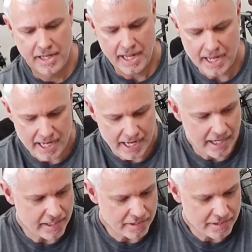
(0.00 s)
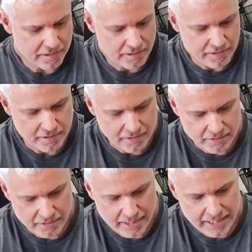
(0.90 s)
and
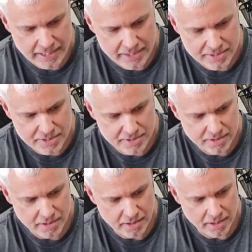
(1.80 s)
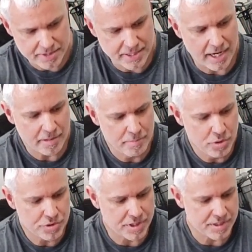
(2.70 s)
these tire
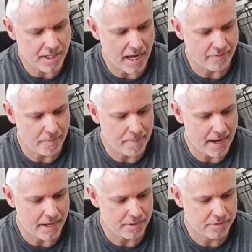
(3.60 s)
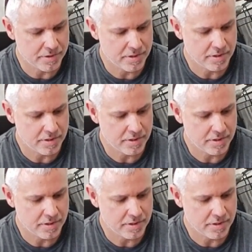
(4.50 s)
mousses have about,